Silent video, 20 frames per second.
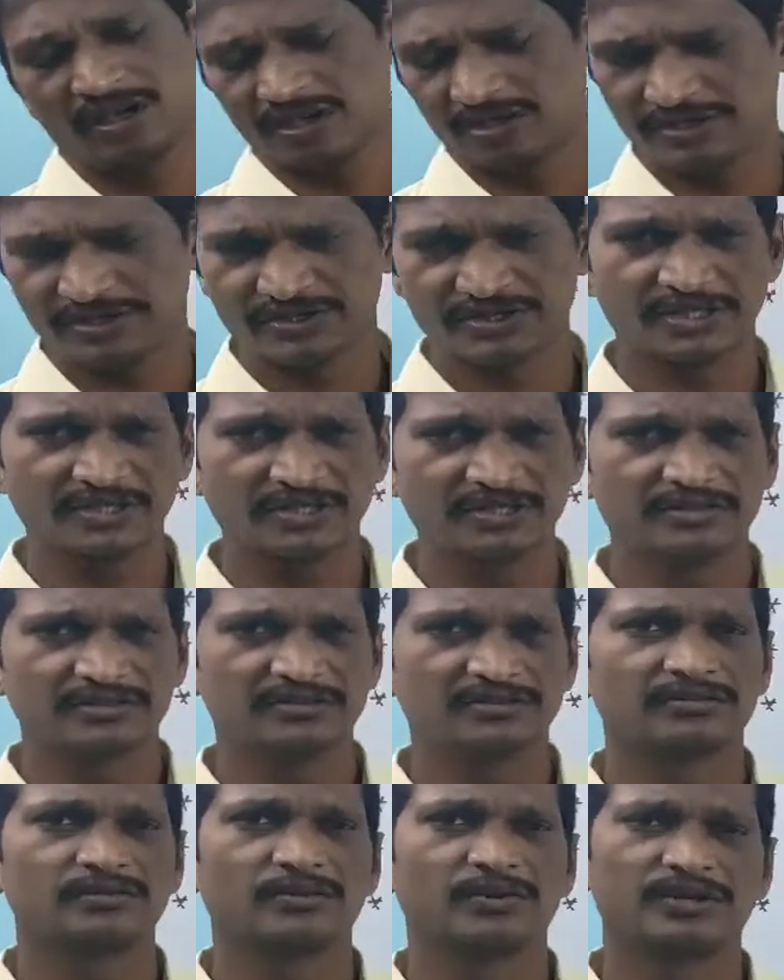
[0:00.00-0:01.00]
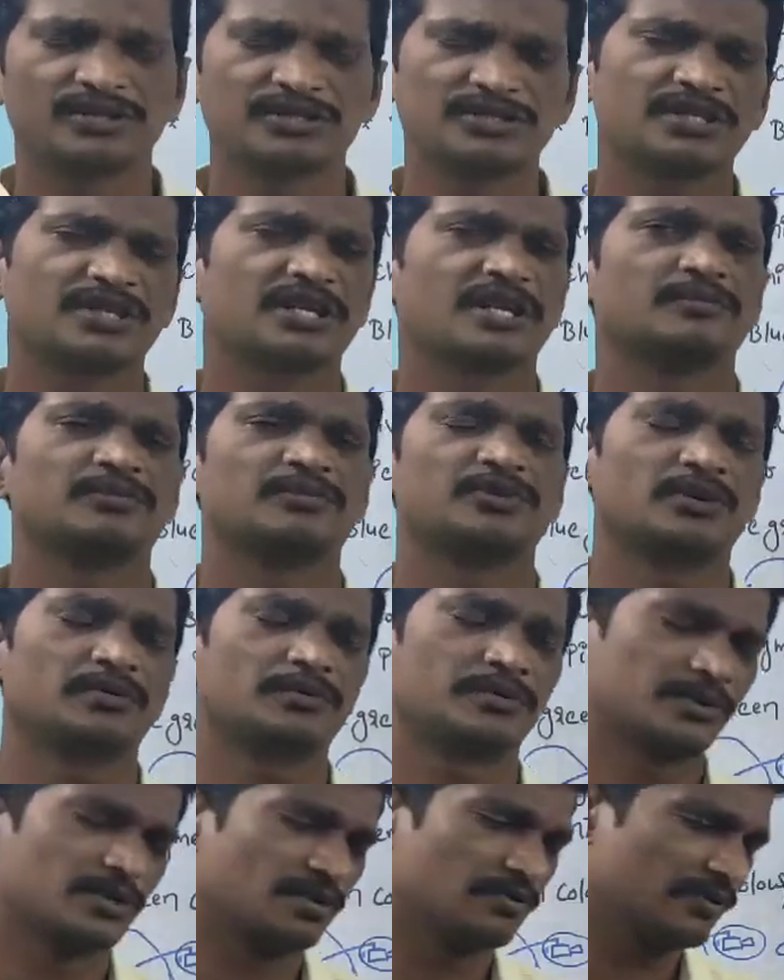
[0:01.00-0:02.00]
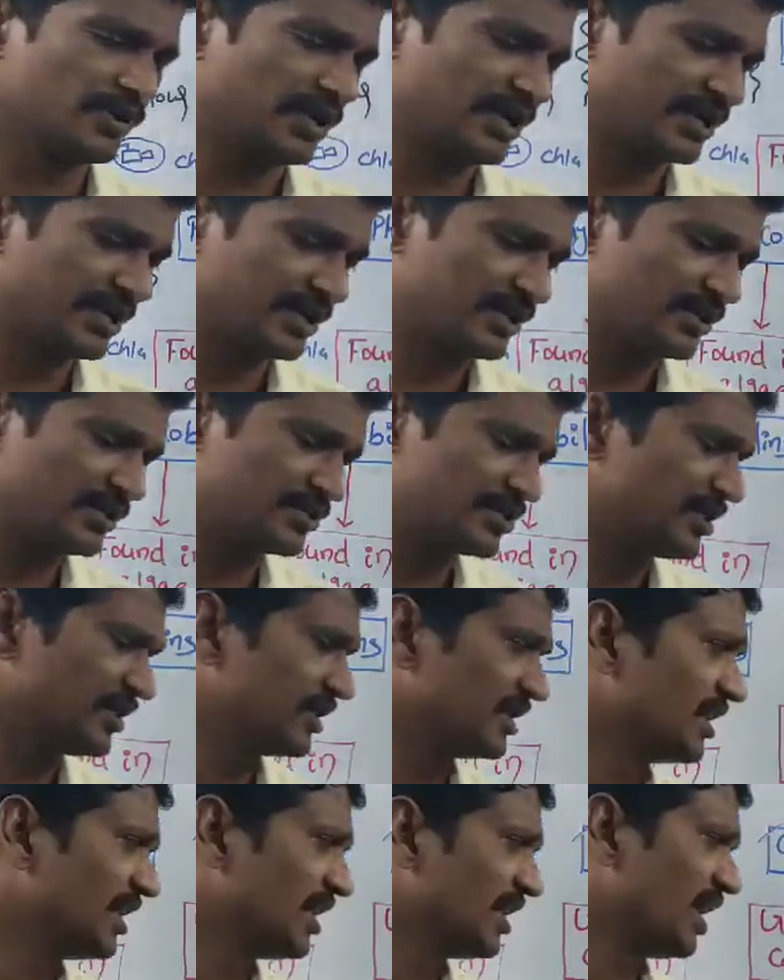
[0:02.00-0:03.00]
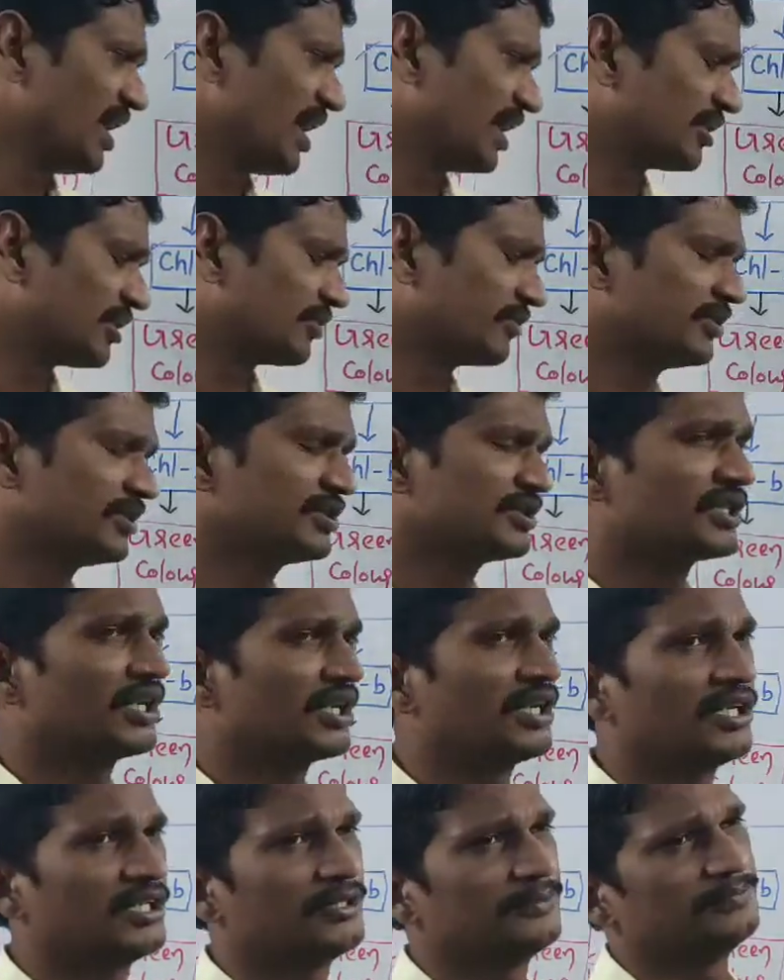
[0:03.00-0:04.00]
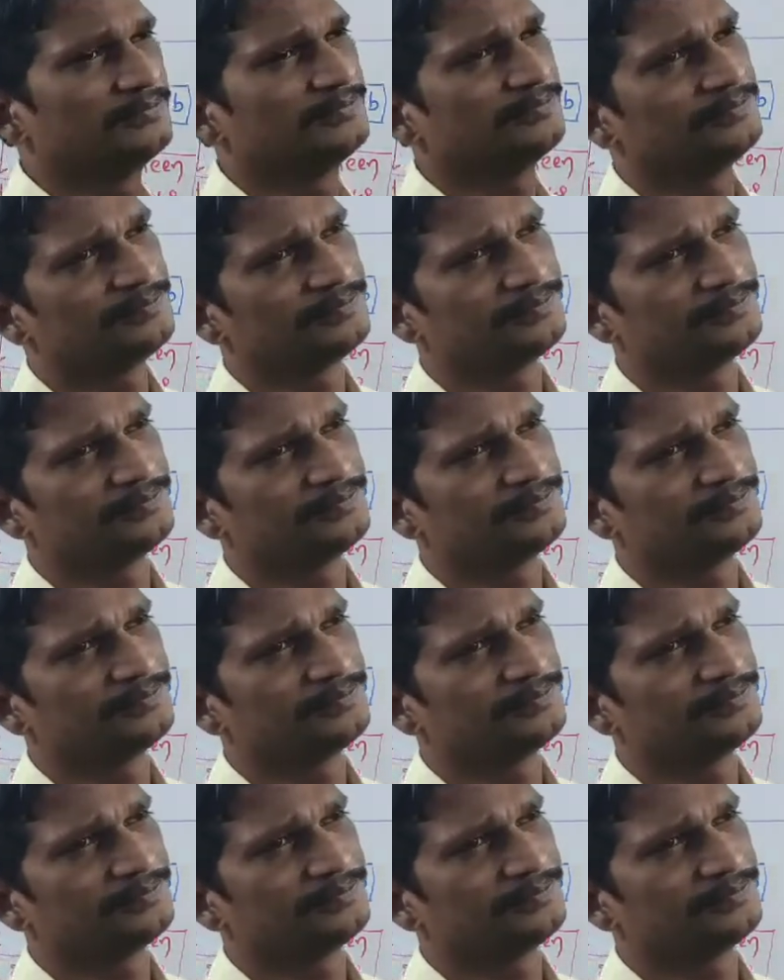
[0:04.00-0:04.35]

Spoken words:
I already said one is the absorption of light energy, other one is the